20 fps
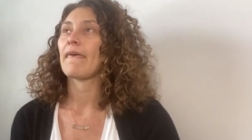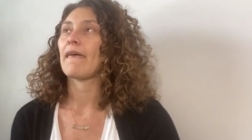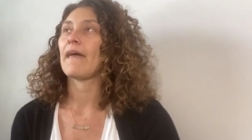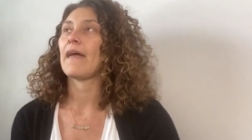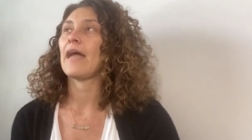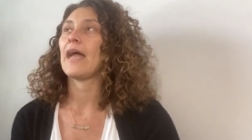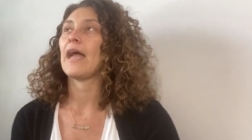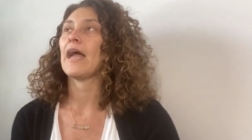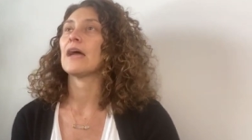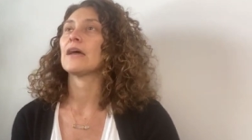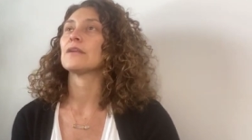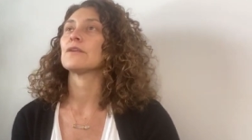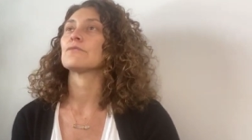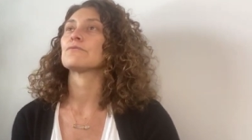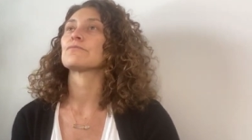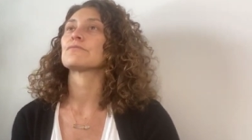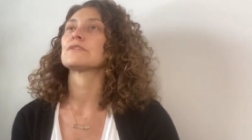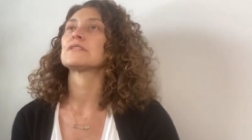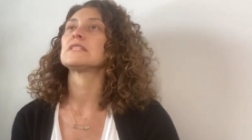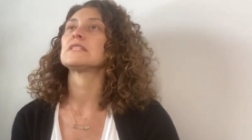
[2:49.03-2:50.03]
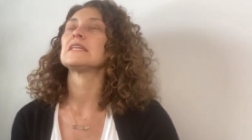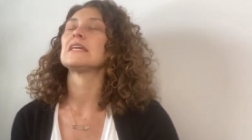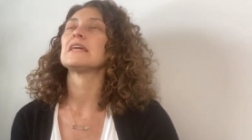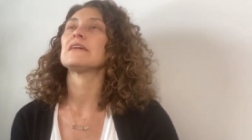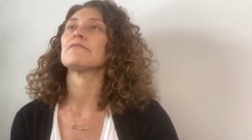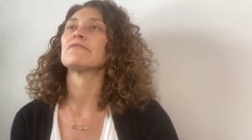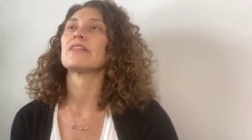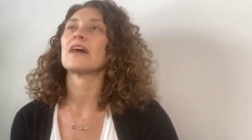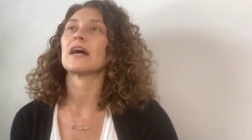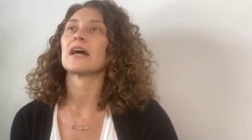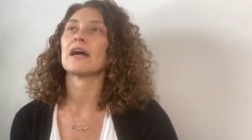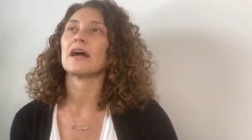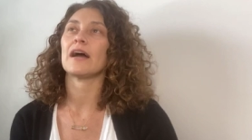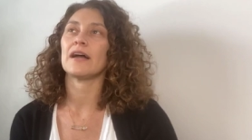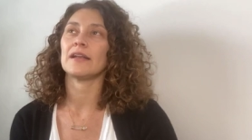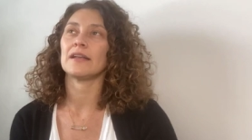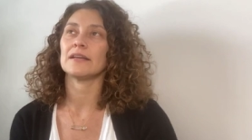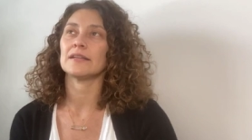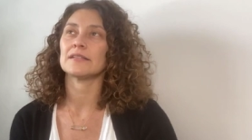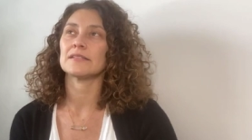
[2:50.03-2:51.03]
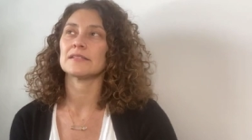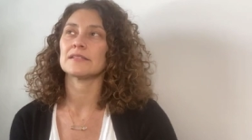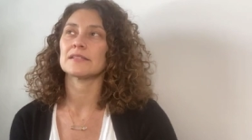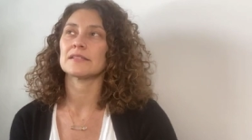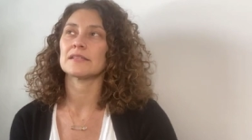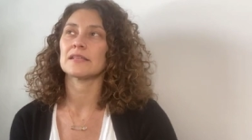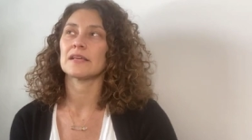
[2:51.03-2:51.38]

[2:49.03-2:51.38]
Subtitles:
and receive that guidance.